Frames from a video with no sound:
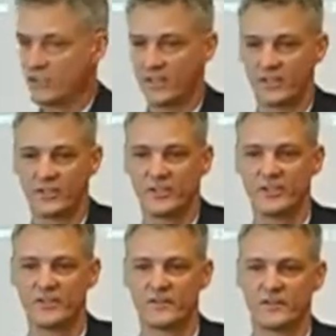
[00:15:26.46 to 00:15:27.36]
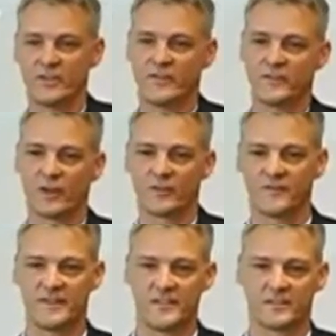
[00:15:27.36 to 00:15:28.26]
chart, you've got
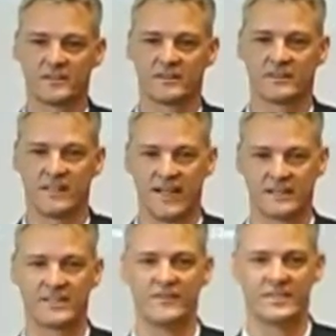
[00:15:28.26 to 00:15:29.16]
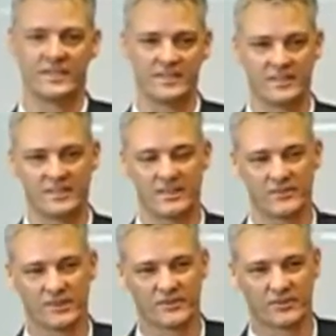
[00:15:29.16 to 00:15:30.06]
physical activities in
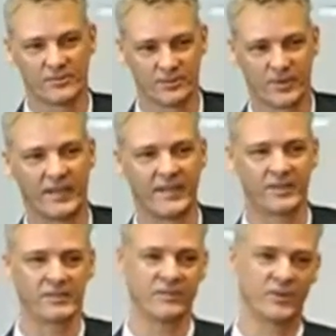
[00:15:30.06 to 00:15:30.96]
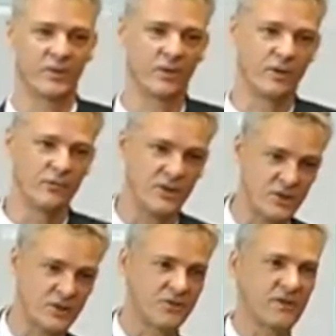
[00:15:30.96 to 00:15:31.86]
terms of someone's buying something, or they're
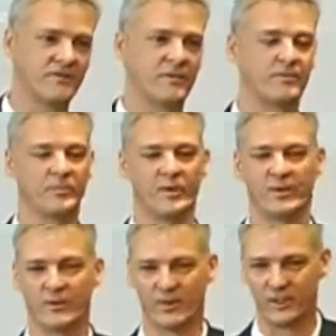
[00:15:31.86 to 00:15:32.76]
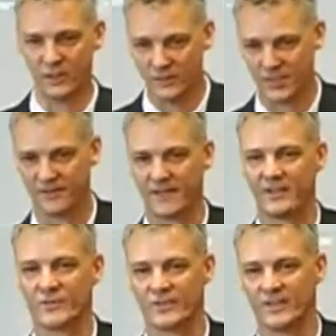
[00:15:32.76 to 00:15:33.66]
registering for a program, or they're using a
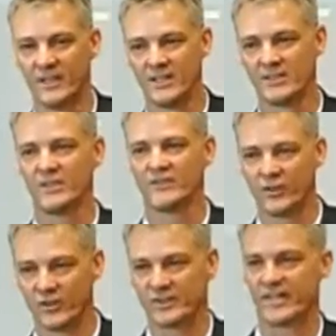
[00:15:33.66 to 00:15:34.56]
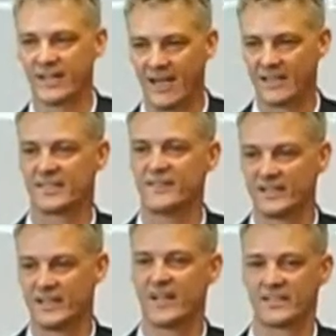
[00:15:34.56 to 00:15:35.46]
voucher. So you've got
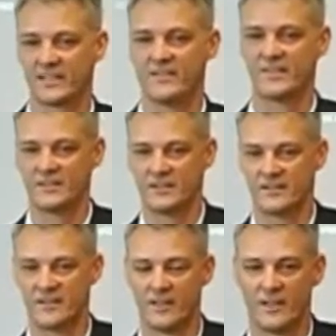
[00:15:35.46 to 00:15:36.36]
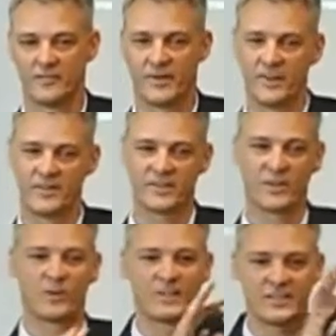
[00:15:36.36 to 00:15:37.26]
activities, but then there's a
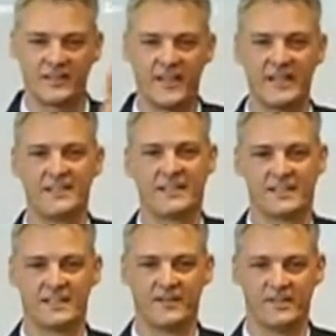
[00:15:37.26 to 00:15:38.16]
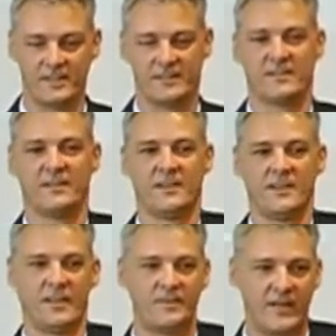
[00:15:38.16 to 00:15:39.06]
whole list of hidden activities
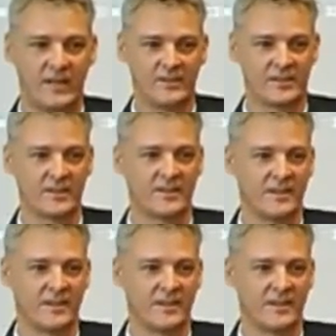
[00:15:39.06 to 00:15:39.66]
about